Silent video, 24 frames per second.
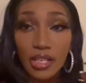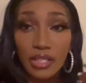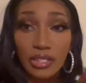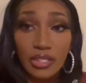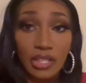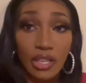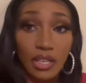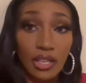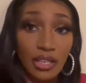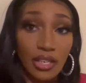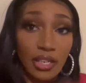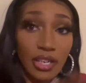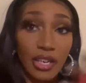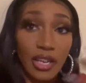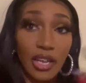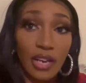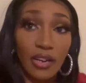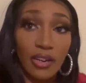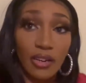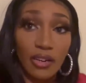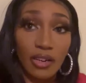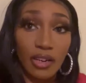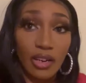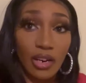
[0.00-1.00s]
they're learning
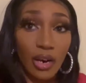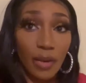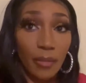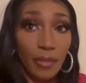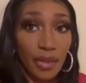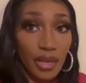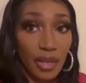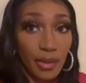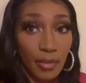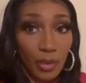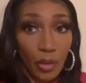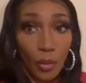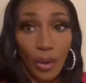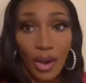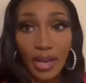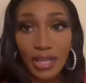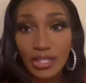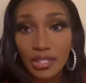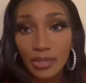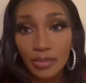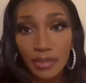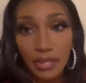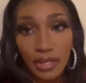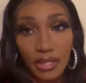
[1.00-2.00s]
their amendment
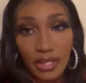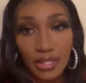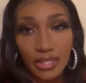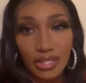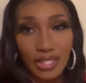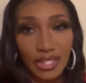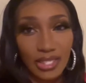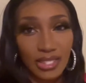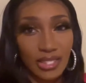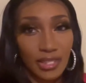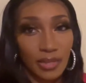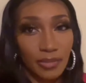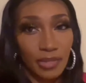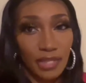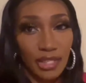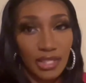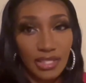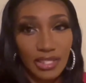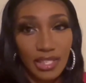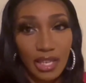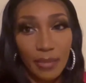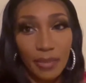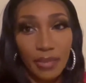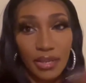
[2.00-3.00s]
rights, because that's something
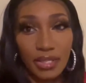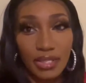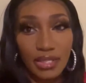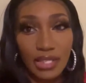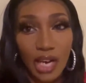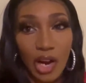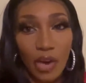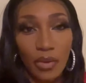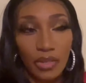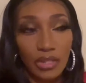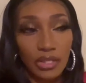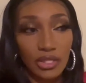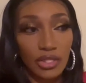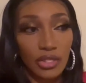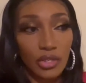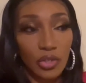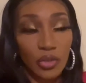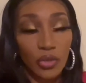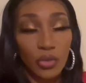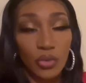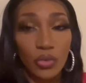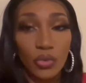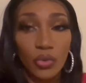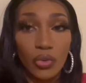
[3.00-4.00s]
that's not being taught in
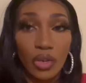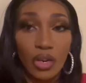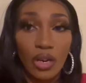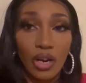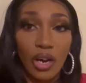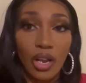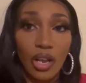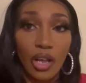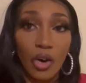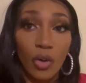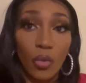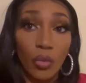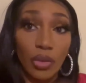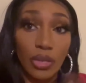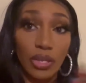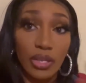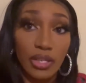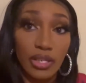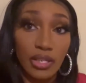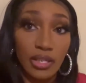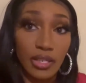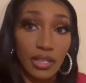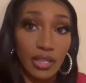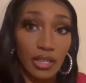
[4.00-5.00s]
school, along with
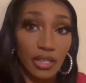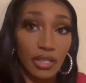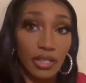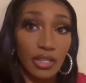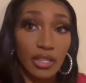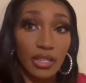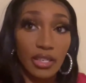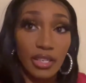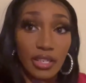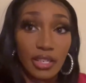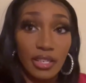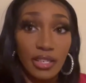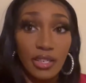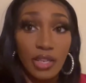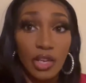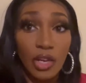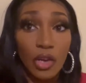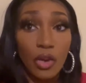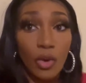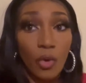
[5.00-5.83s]
cooking.